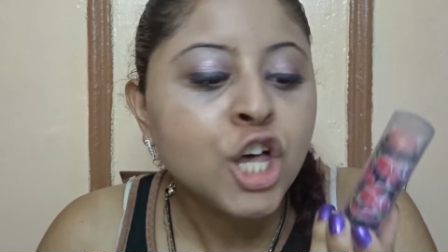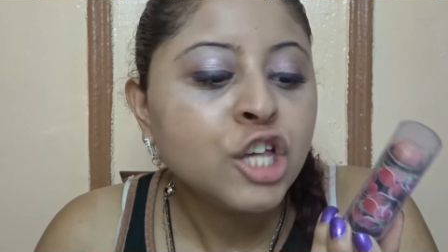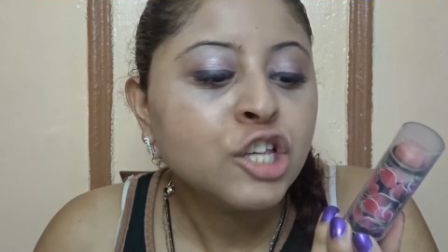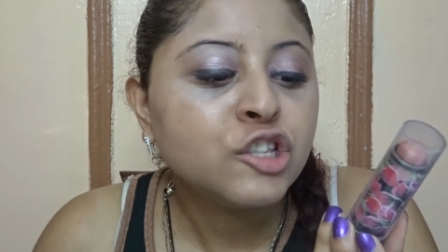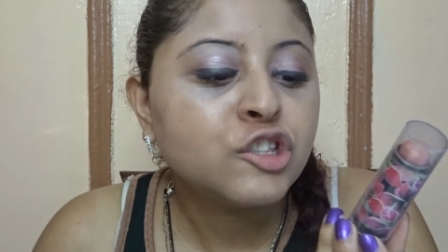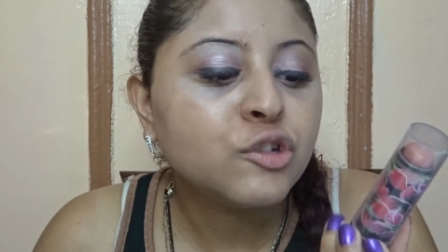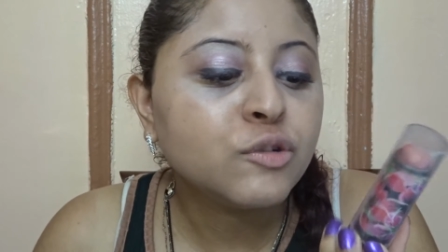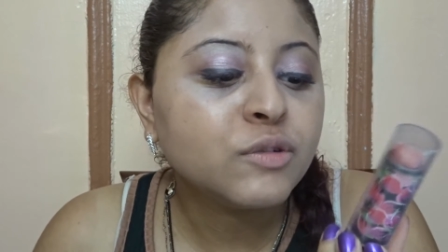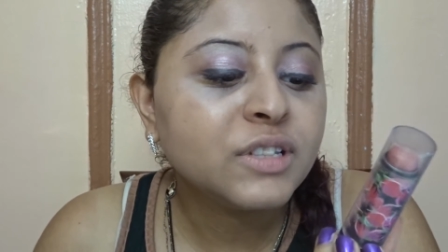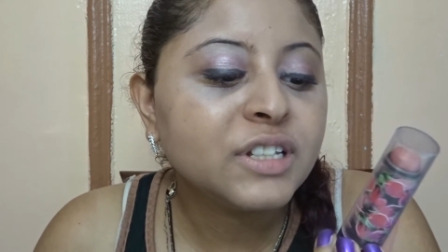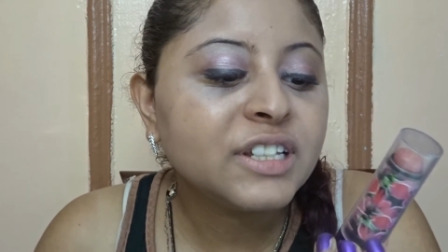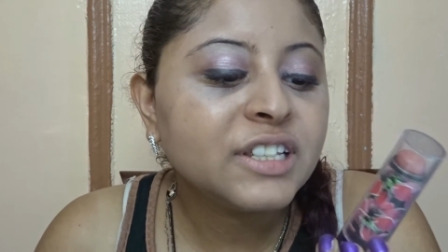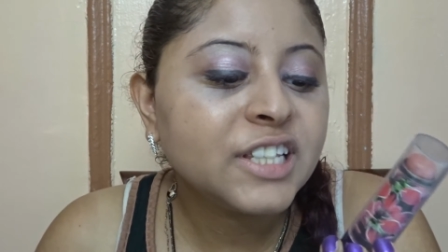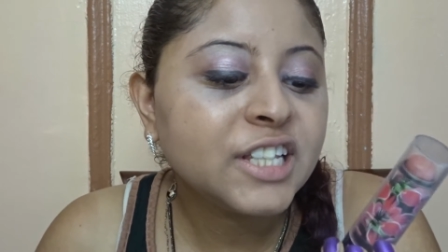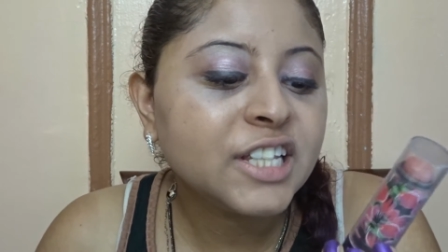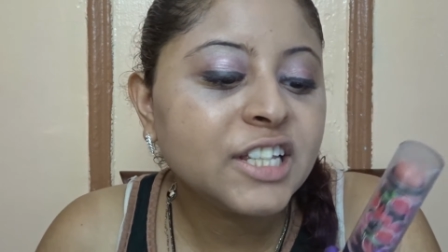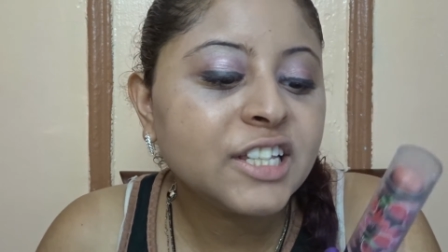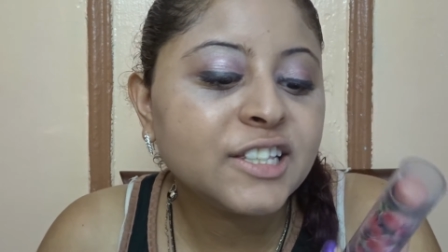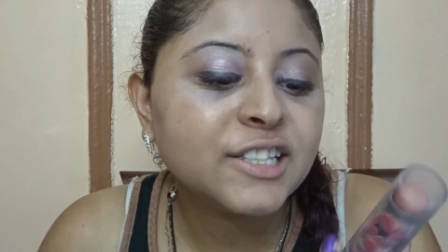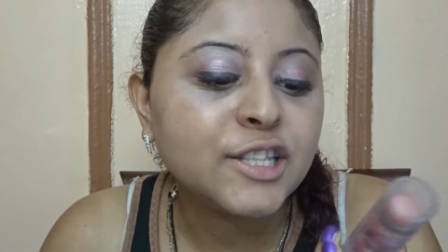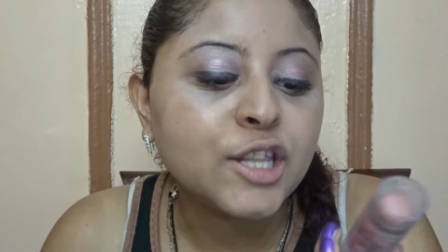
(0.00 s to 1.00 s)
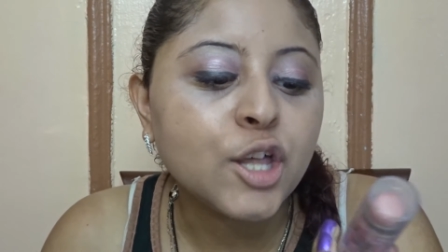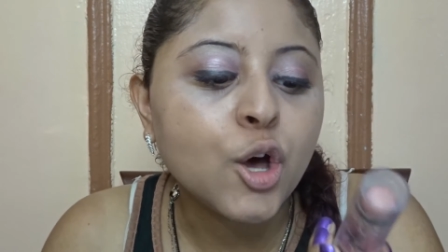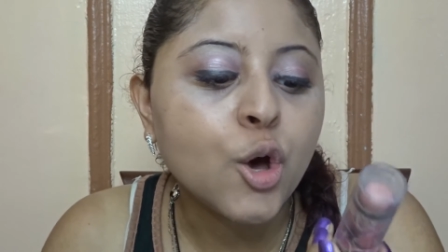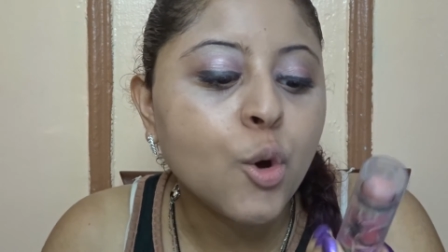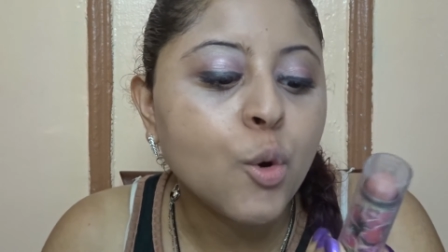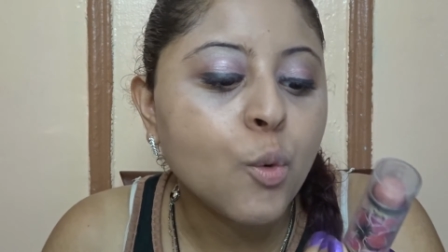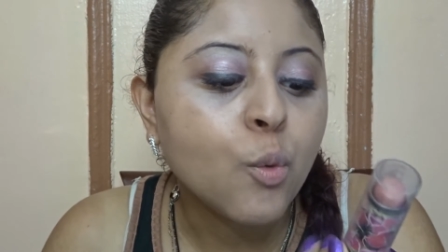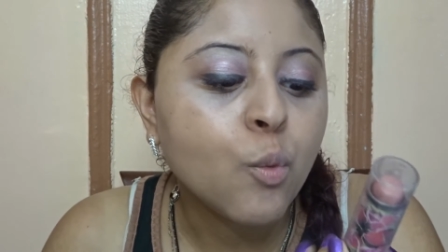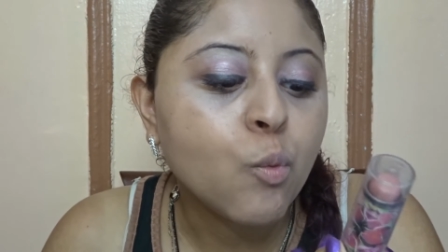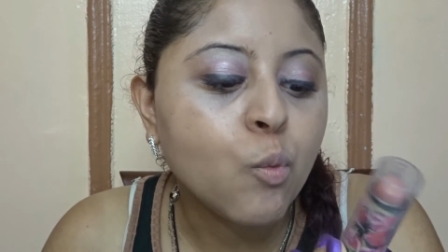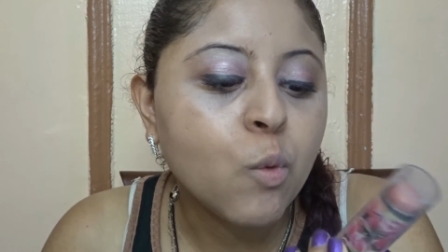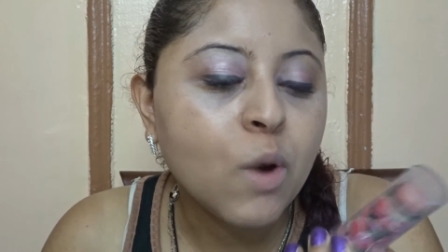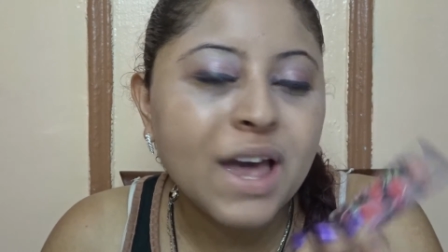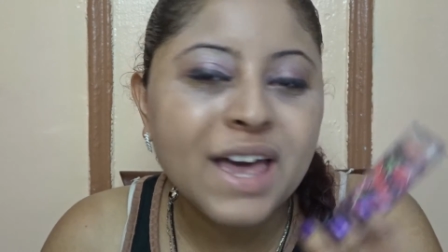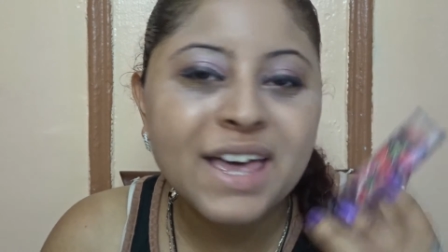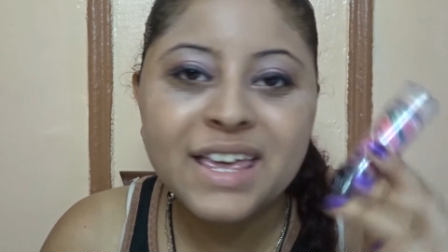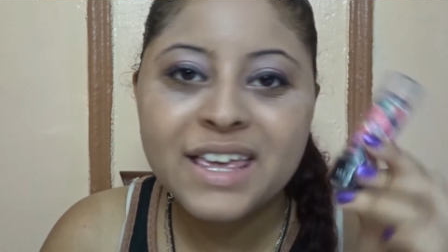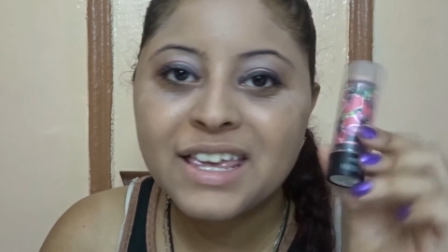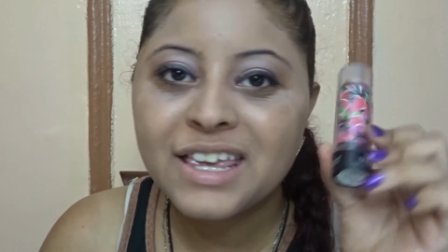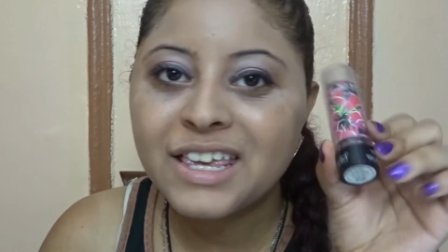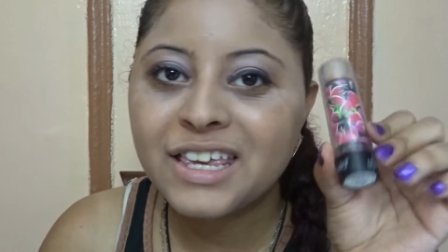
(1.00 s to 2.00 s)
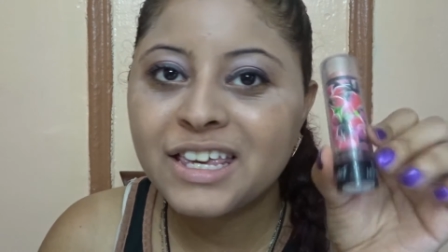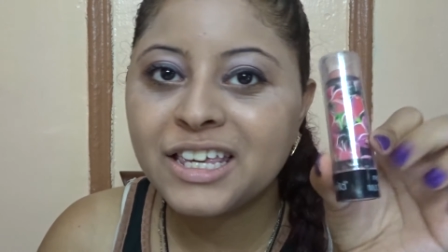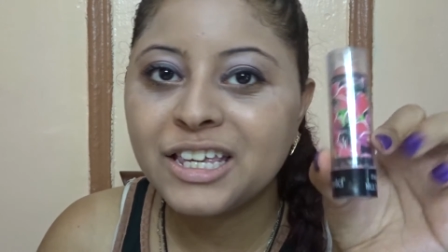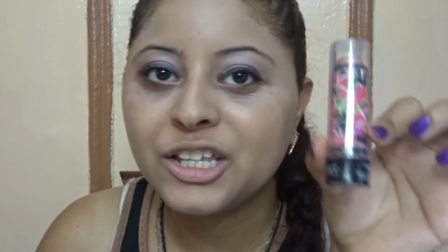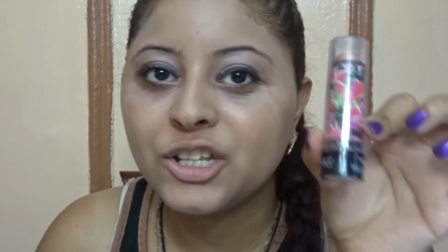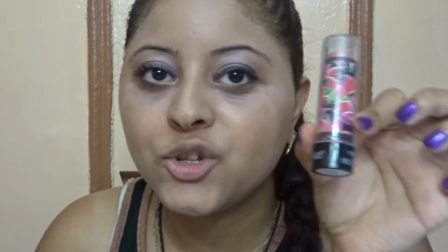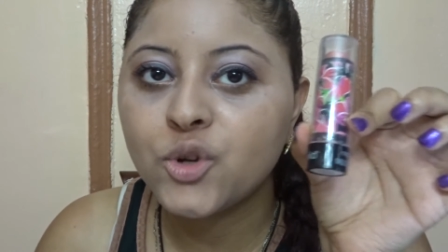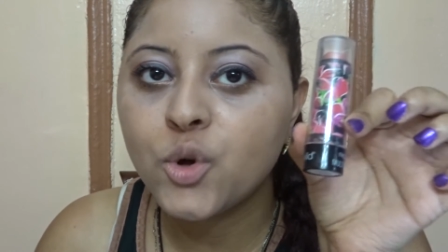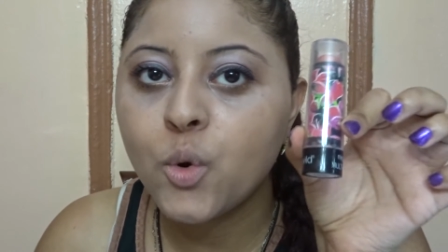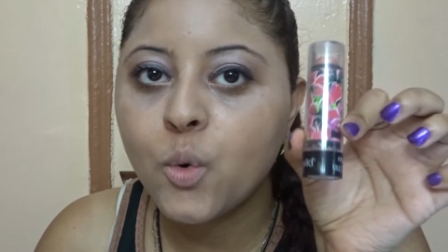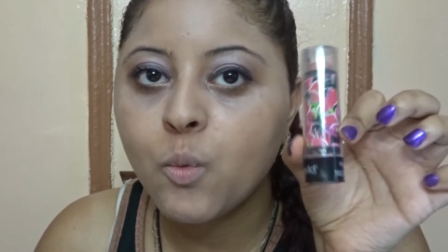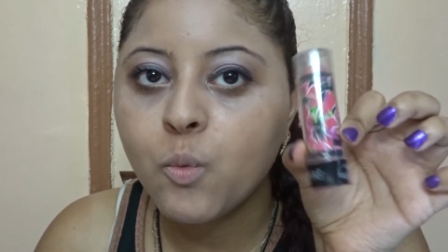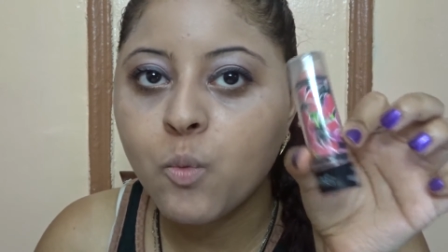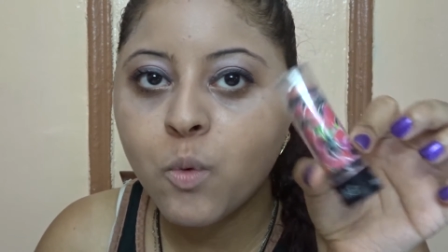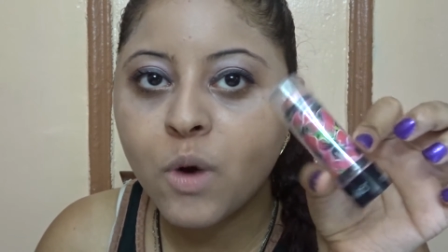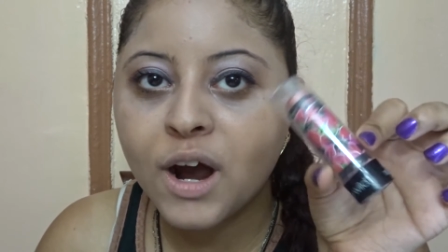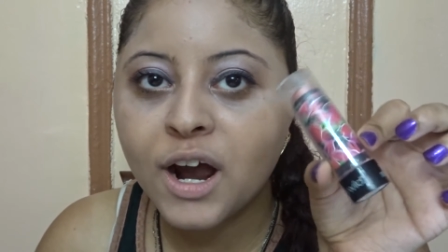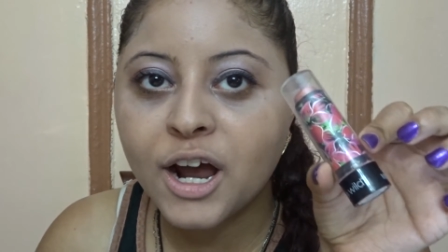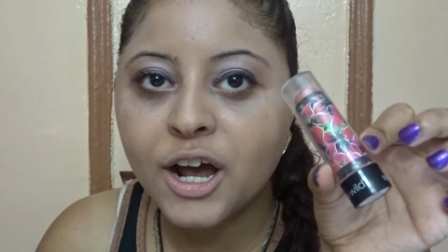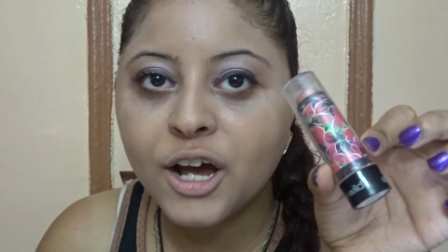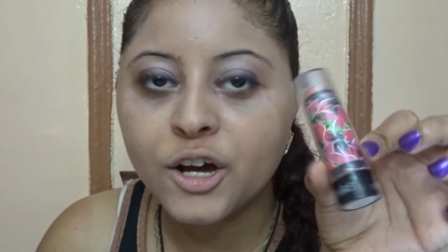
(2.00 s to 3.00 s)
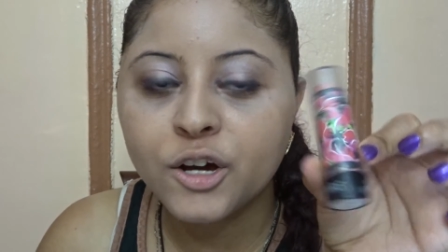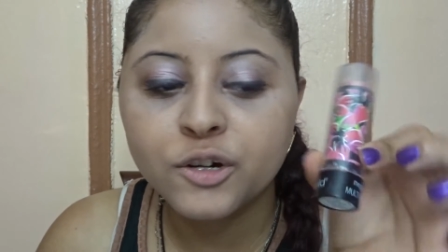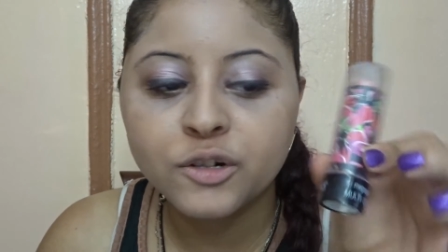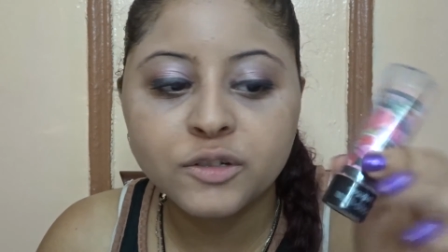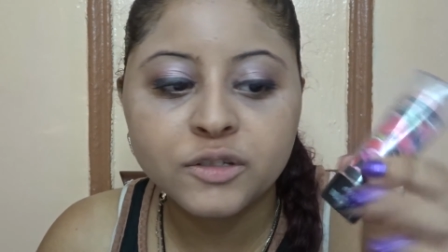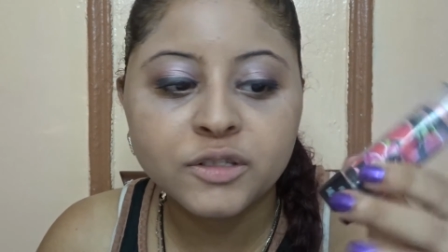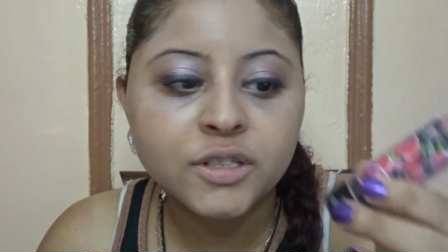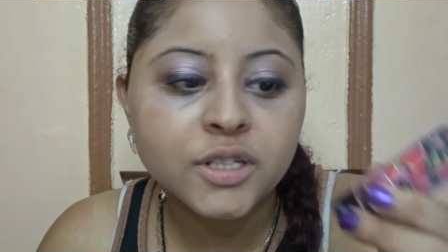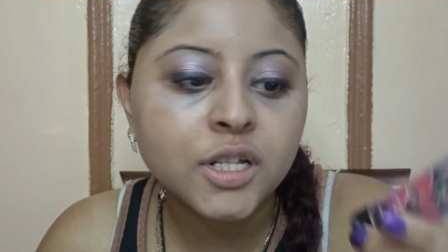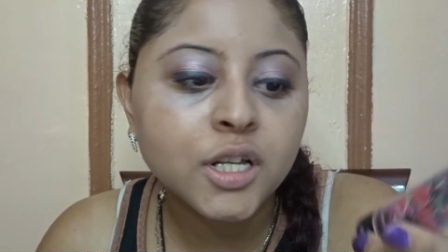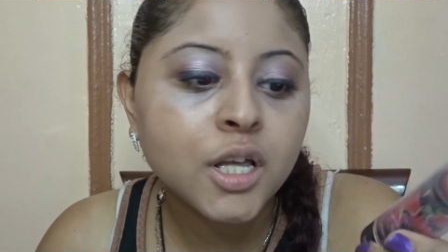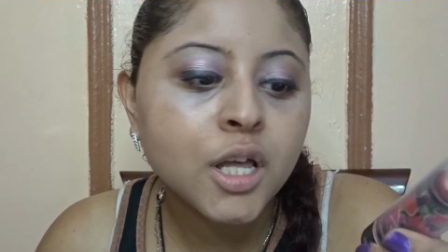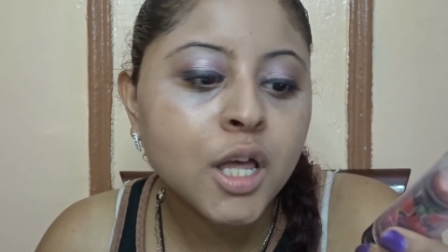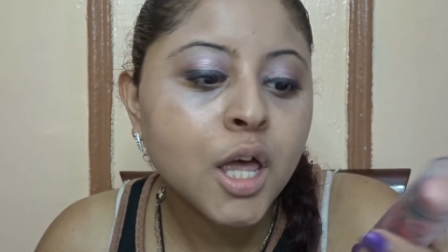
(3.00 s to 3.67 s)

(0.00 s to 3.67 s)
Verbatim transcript: So this is the Wet n Wild